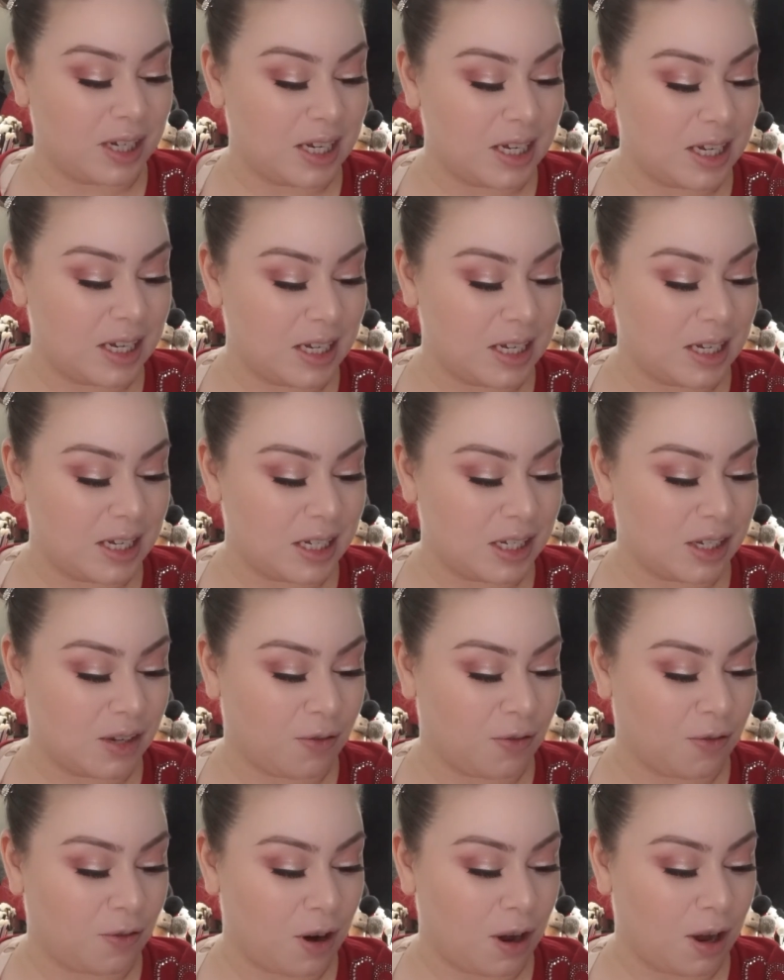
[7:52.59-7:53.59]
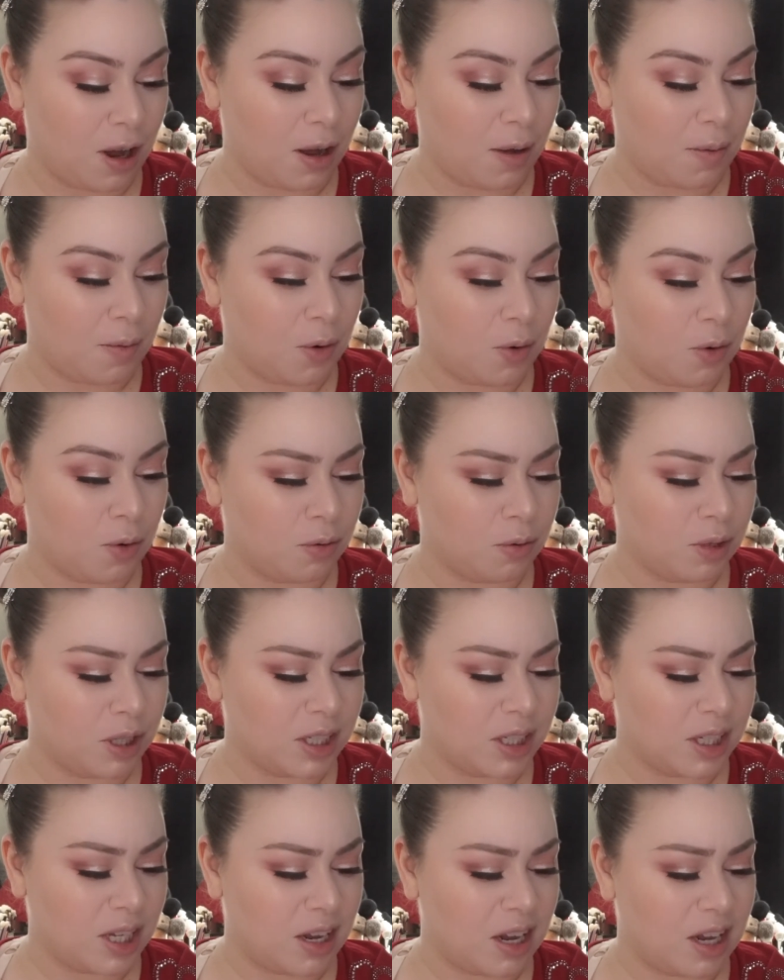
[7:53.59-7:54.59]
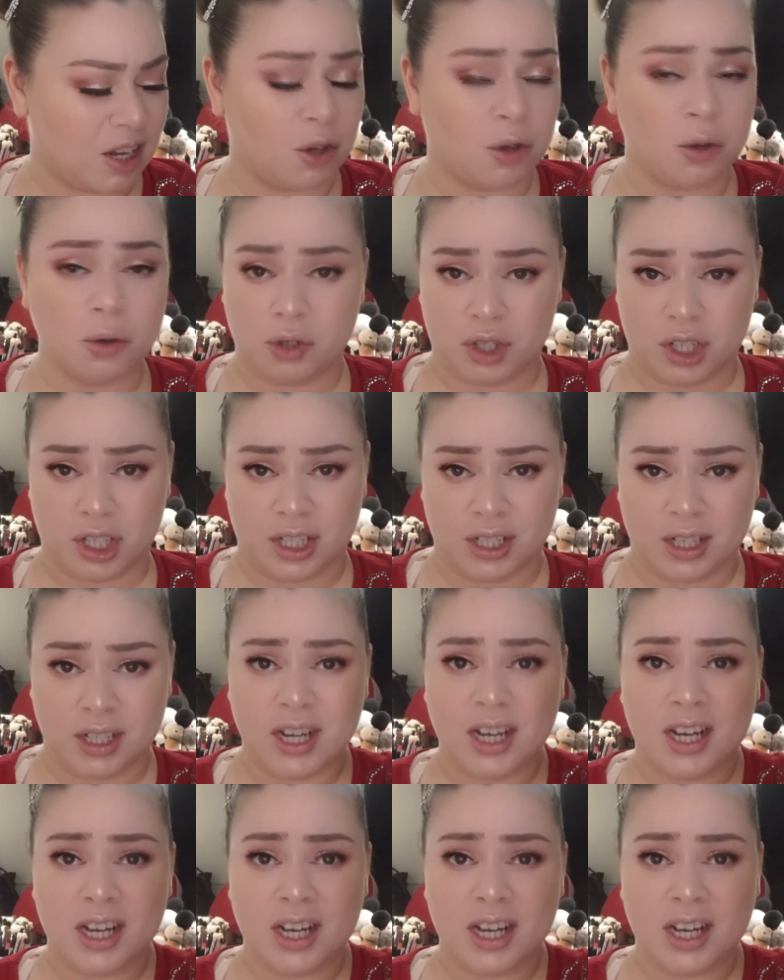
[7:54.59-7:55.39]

is from, what is it? Gucci.